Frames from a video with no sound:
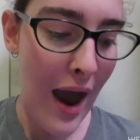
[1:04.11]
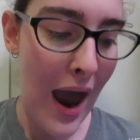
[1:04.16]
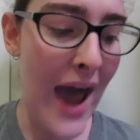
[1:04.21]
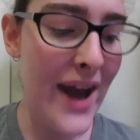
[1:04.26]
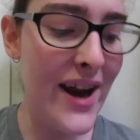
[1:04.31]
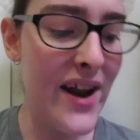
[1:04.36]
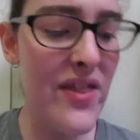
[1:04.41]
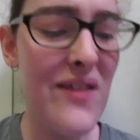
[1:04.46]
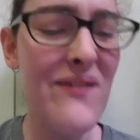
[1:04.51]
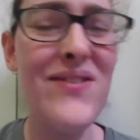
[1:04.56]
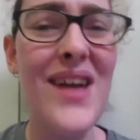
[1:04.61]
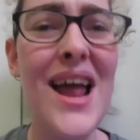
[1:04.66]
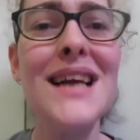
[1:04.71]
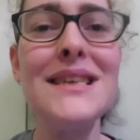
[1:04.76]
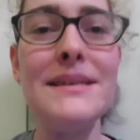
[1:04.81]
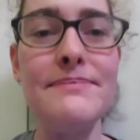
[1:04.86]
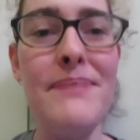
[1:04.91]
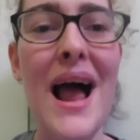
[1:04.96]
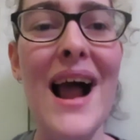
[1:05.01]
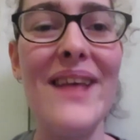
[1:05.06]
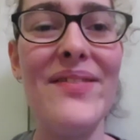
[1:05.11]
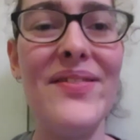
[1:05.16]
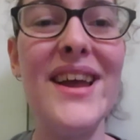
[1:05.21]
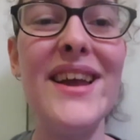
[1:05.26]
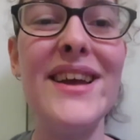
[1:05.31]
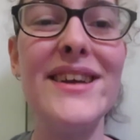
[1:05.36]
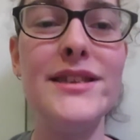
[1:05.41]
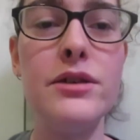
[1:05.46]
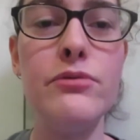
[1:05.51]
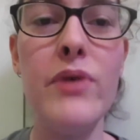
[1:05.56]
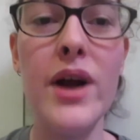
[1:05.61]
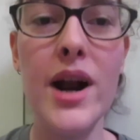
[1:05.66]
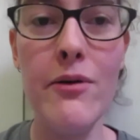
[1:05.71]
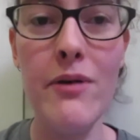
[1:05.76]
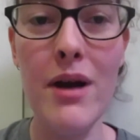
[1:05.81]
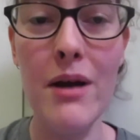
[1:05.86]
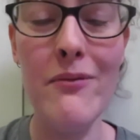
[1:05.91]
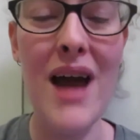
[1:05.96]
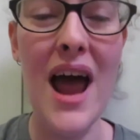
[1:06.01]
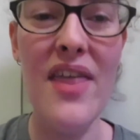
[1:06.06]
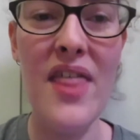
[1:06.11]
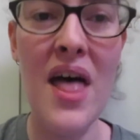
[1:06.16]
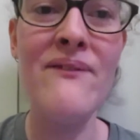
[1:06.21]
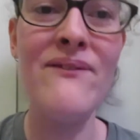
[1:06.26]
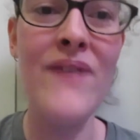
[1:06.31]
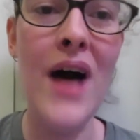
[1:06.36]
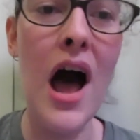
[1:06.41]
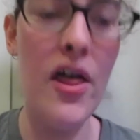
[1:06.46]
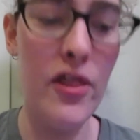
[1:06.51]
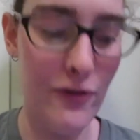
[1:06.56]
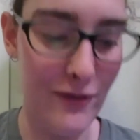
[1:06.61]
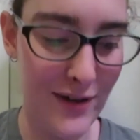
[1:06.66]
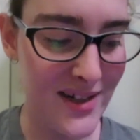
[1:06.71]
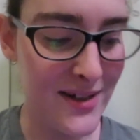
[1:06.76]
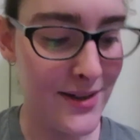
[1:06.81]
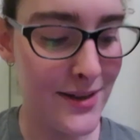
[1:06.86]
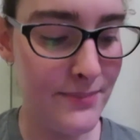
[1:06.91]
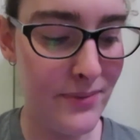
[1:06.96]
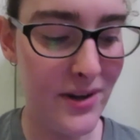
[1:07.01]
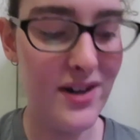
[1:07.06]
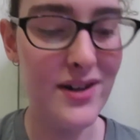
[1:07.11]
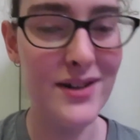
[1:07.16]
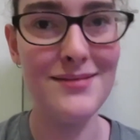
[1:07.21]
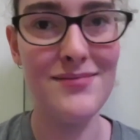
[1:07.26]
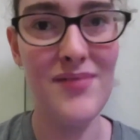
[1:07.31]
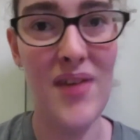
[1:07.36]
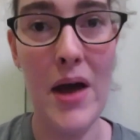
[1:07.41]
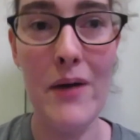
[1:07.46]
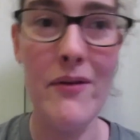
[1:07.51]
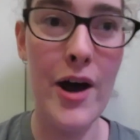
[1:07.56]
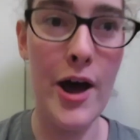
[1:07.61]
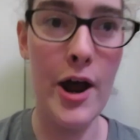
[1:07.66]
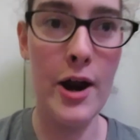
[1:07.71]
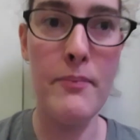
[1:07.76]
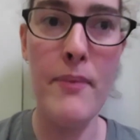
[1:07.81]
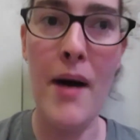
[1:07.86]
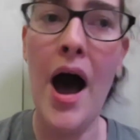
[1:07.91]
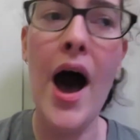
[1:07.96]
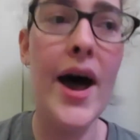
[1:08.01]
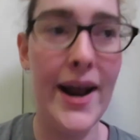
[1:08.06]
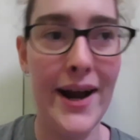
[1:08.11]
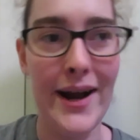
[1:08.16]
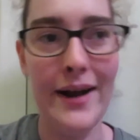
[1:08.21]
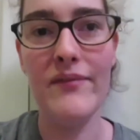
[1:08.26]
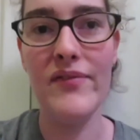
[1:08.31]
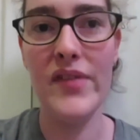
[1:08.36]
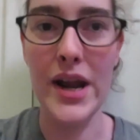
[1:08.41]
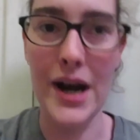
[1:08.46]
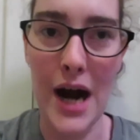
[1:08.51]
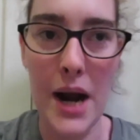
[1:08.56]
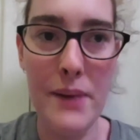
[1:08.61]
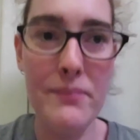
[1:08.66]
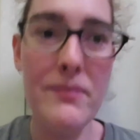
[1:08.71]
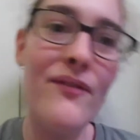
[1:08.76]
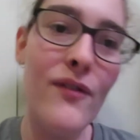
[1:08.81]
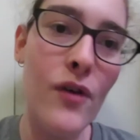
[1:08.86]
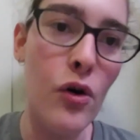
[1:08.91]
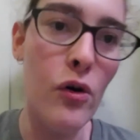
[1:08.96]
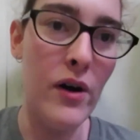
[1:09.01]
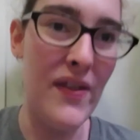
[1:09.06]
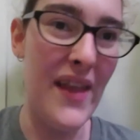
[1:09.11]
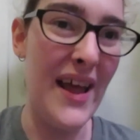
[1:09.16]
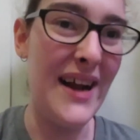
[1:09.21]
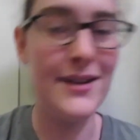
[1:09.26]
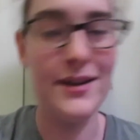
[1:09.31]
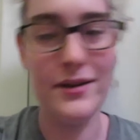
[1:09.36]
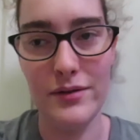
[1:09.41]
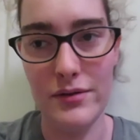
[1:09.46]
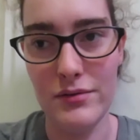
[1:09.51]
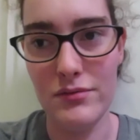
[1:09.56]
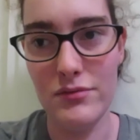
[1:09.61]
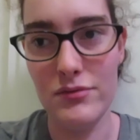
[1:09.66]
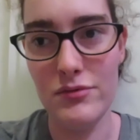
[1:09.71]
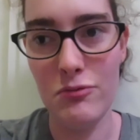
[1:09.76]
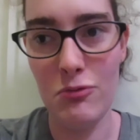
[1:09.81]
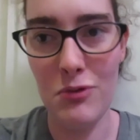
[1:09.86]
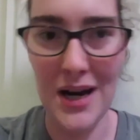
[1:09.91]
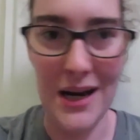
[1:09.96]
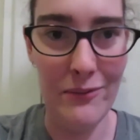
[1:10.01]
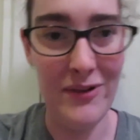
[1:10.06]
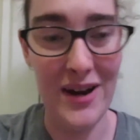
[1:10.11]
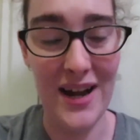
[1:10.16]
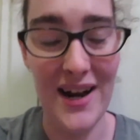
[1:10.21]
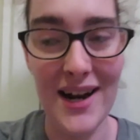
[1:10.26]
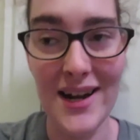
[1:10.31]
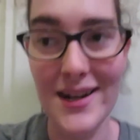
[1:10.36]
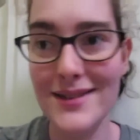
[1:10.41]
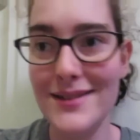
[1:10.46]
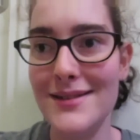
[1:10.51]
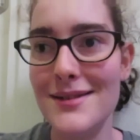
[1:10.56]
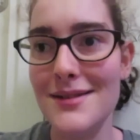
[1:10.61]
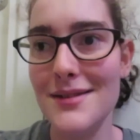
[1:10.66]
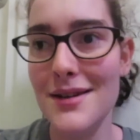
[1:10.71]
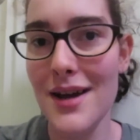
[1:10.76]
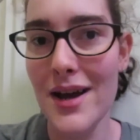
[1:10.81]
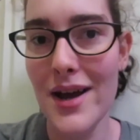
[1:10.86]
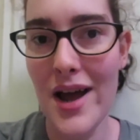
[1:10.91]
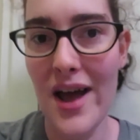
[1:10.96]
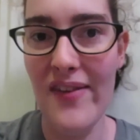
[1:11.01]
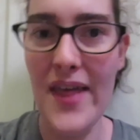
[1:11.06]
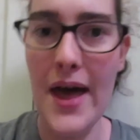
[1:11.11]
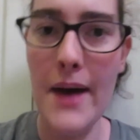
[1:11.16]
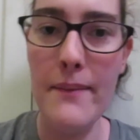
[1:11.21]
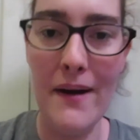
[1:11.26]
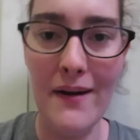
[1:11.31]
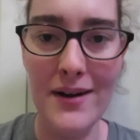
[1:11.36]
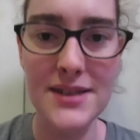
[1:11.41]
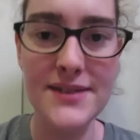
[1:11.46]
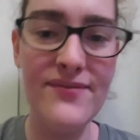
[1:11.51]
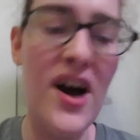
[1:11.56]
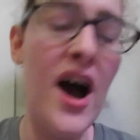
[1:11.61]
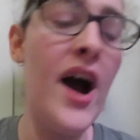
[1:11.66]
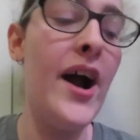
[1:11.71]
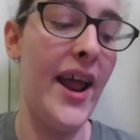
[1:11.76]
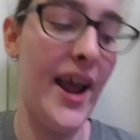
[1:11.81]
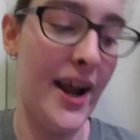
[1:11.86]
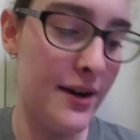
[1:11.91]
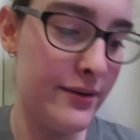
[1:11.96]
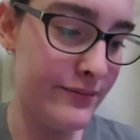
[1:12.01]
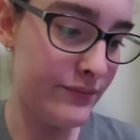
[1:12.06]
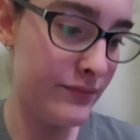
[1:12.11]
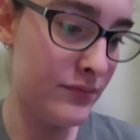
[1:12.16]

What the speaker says: And in the flashback, the kids are wondering where their father is because they were at a party the night before and they didn't really witness their parents fighting.